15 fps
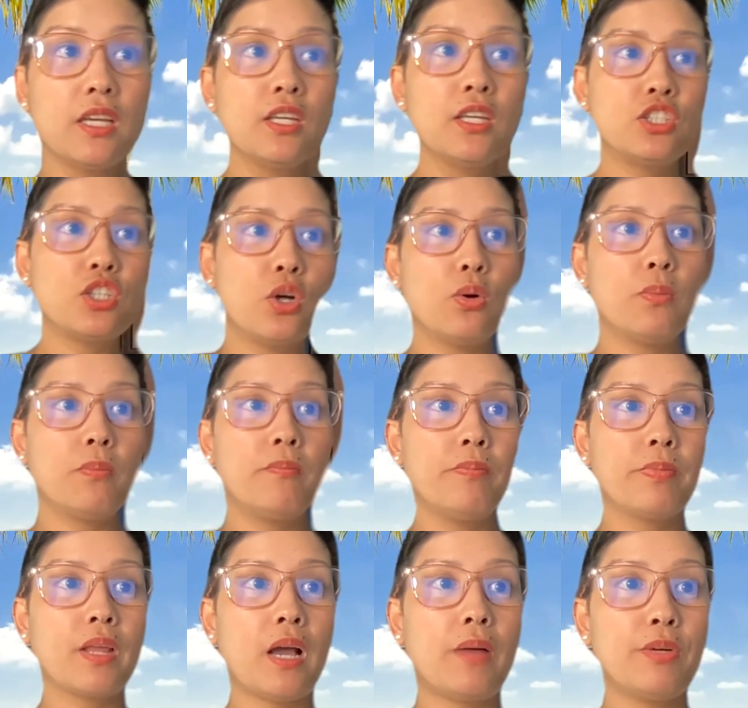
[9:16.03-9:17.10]
So
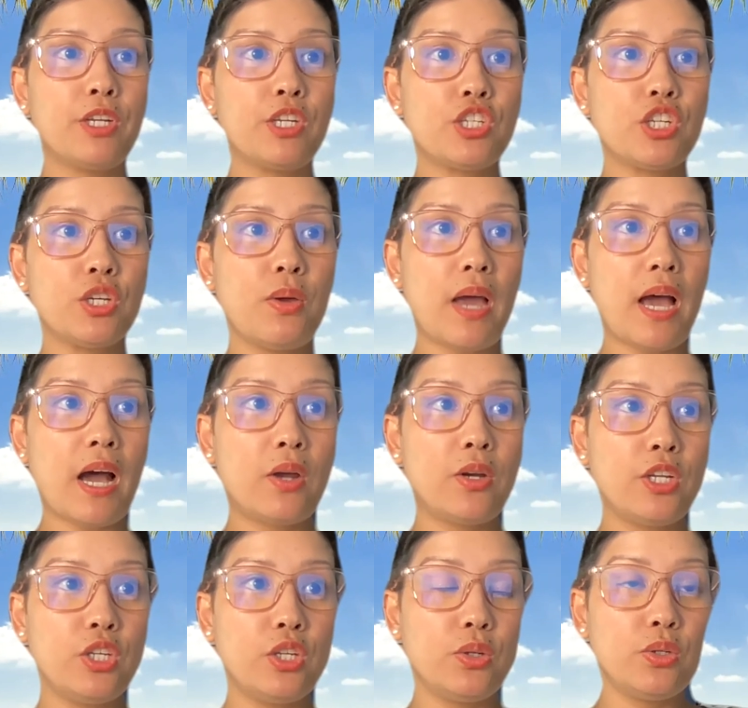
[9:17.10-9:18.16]
I'm going to show you how to
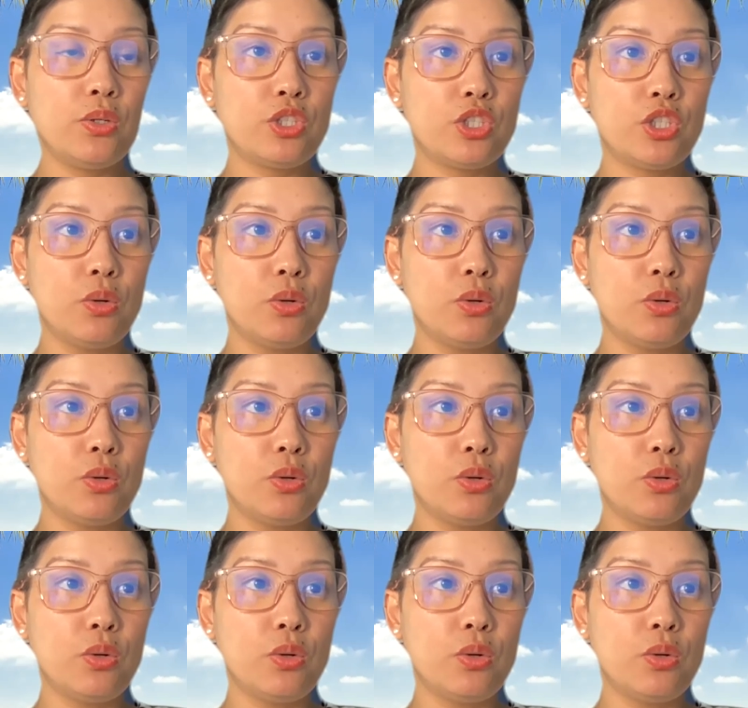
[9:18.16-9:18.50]
use